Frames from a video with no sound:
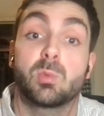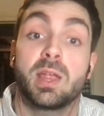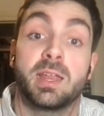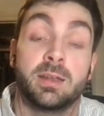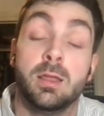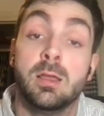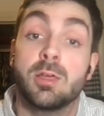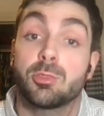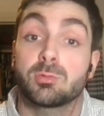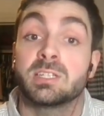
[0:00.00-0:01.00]
win
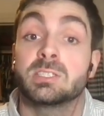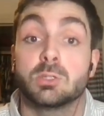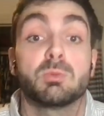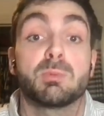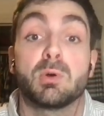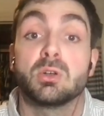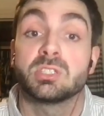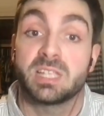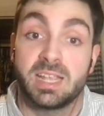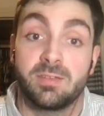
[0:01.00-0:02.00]
three Super
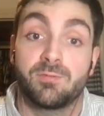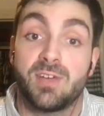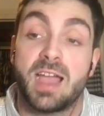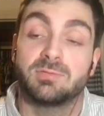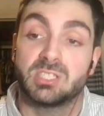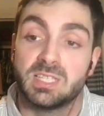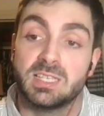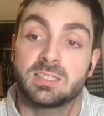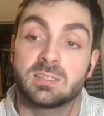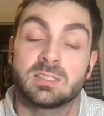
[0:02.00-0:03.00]
Bowls in five
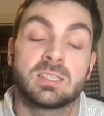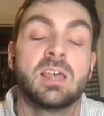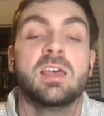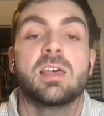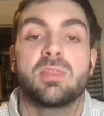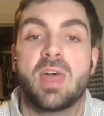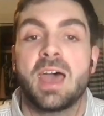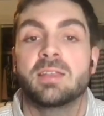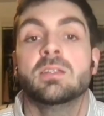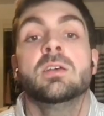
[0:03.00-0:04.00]
seasons.
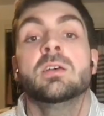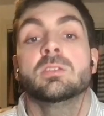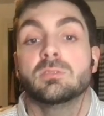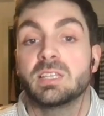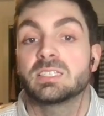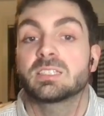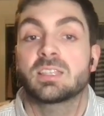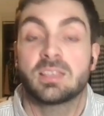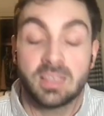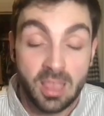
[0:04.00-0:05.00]
That
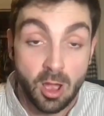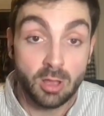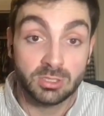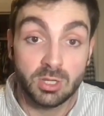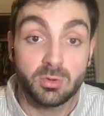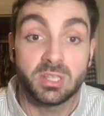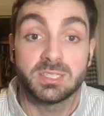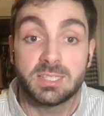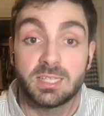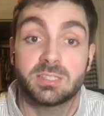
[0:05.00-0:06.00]
list also
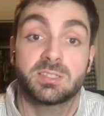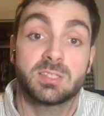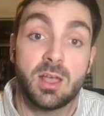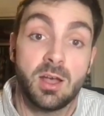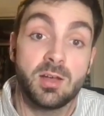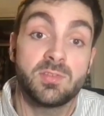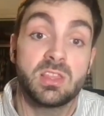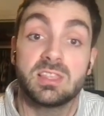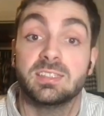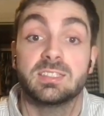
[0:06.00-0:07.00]
consists of
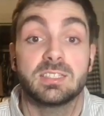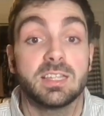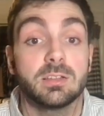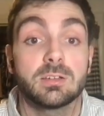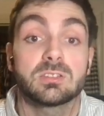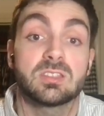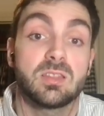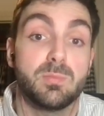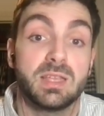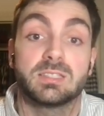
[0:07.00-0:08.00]
the Steelers in
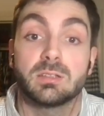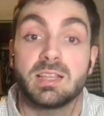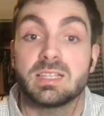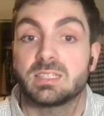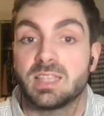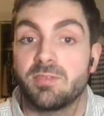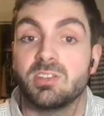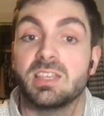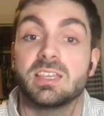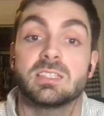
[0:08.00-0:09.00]
the mid to late
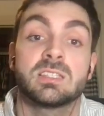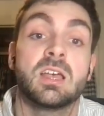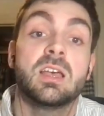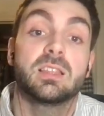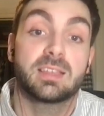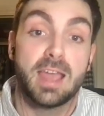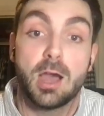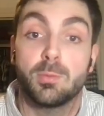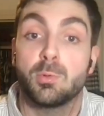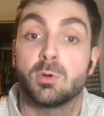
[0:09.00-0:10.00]
70s, the
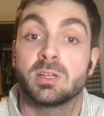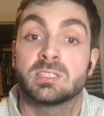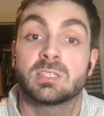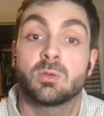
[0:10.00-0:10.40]
Cowboys